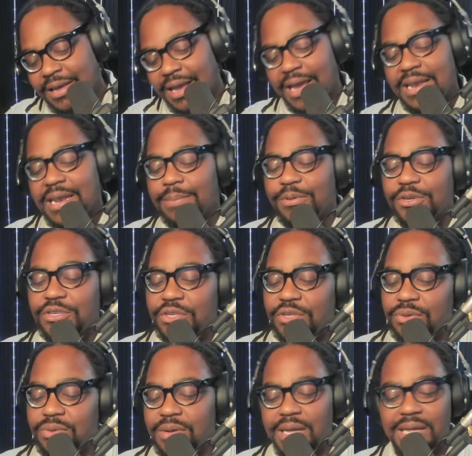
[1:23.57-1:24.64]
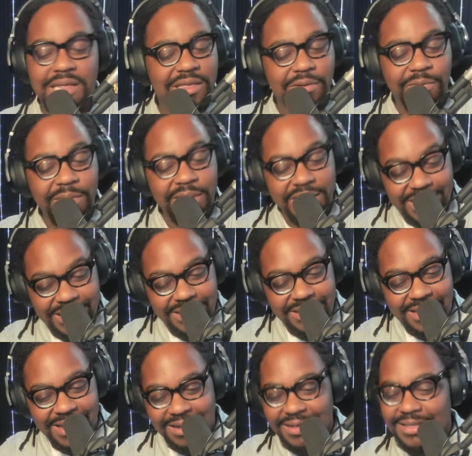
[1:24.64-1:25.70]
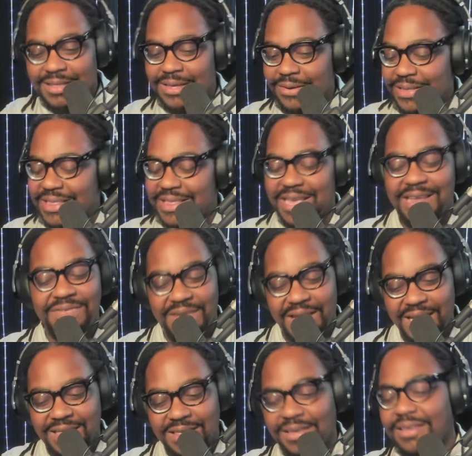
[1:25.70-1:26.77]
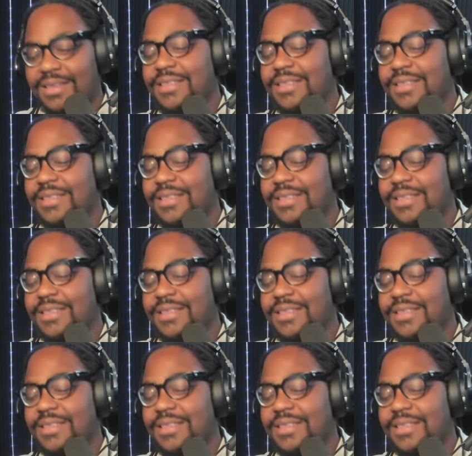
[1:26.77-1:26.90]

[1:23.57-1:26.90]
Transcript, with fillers: And number two, it's a really good deck, so it's advancing.